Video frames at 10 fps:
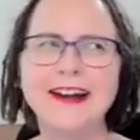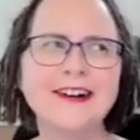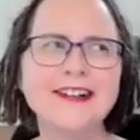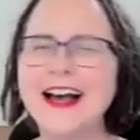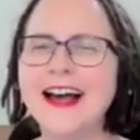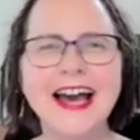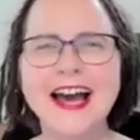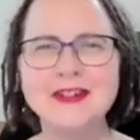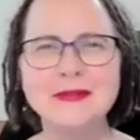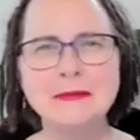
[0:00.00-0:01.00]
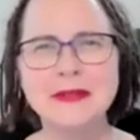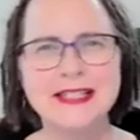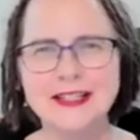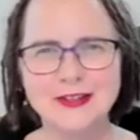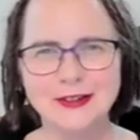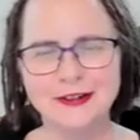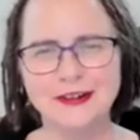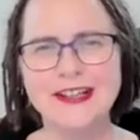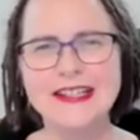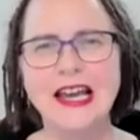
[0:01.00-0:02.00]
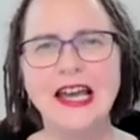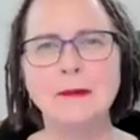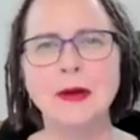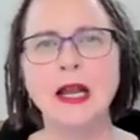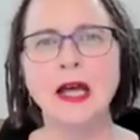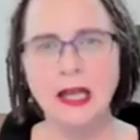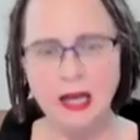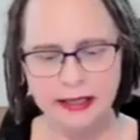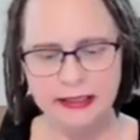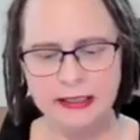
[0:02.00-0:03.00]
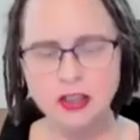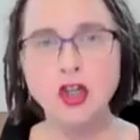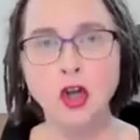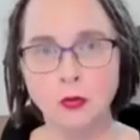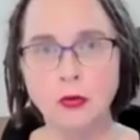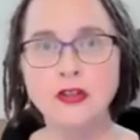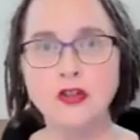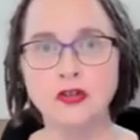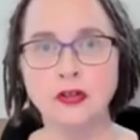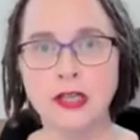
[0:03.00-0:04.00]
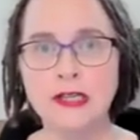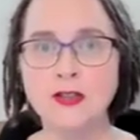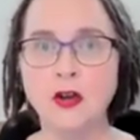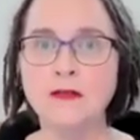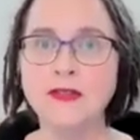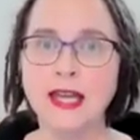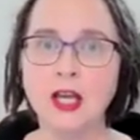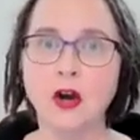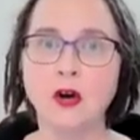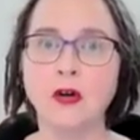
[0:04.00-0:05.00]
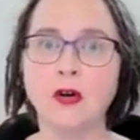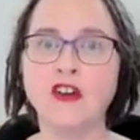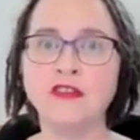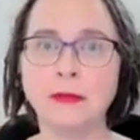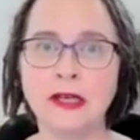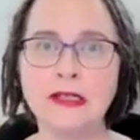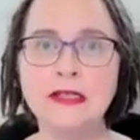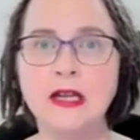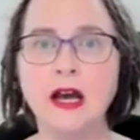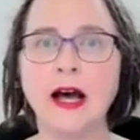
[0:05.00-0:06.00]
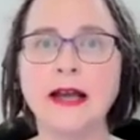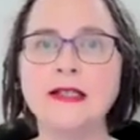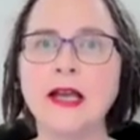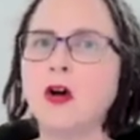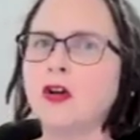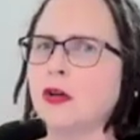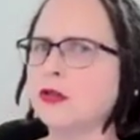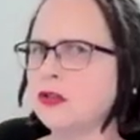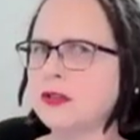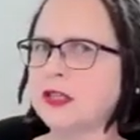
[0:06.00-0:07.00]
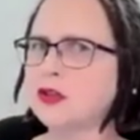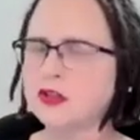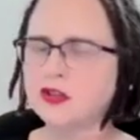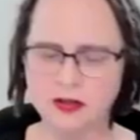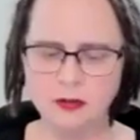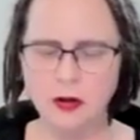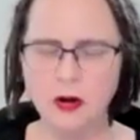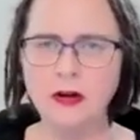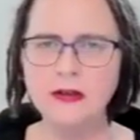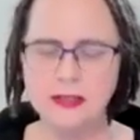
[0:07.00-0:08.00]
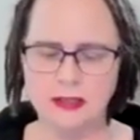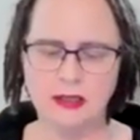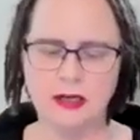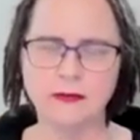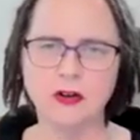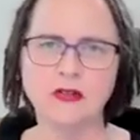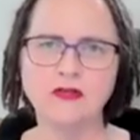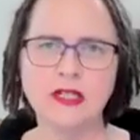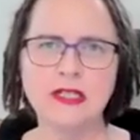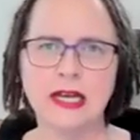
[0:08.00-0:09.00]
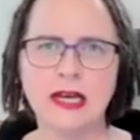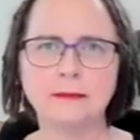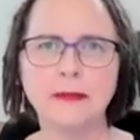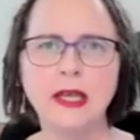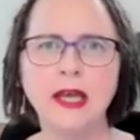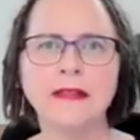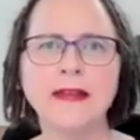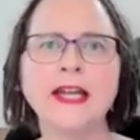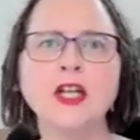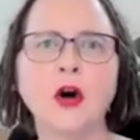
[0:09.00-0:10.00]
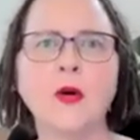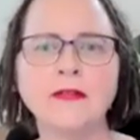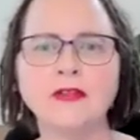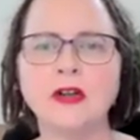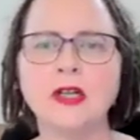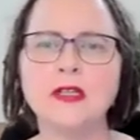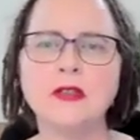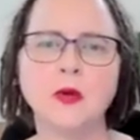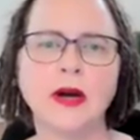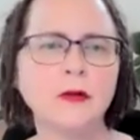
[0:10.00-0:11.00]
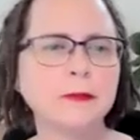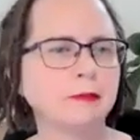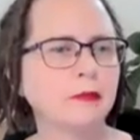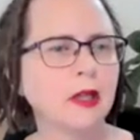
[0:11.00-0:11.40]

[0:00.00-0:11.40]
because I can't remember 6 stories, but I need to know what the story is. So if they go off piece, I can say, oh no, you said your story was, and then I've got it written down, and they know I've got it as well.